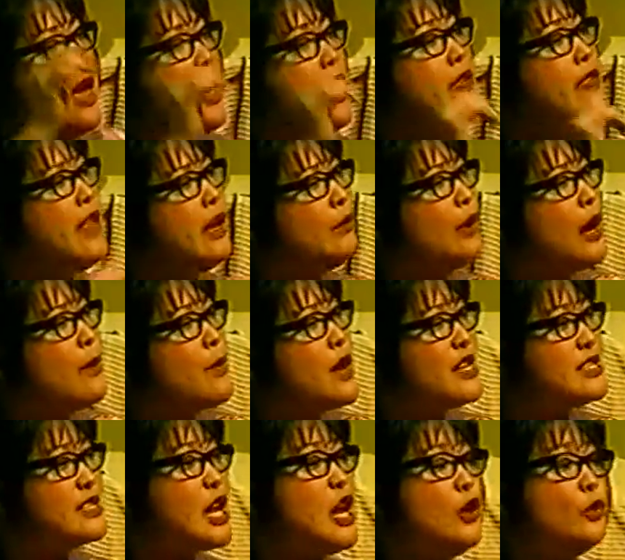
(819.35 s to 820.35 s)
And there I
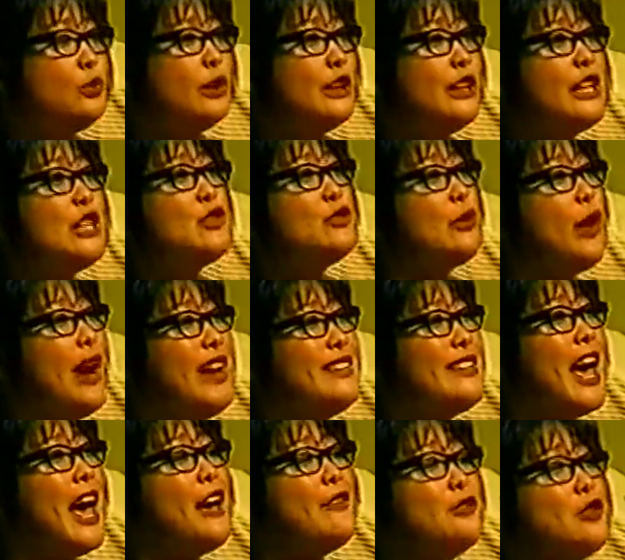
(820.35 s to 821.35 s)
was, really trying
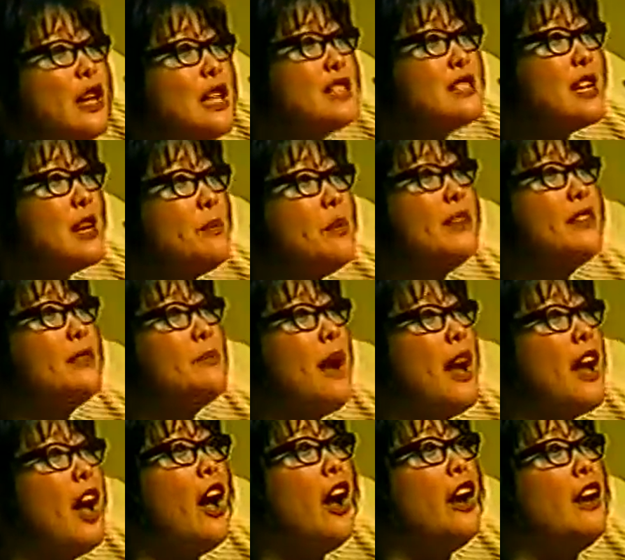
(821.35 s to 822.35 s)
to have Christ come into
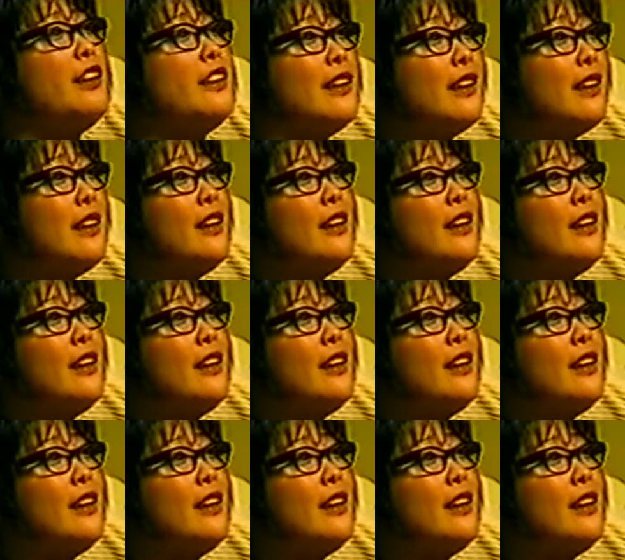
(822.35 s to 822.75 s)
my heart.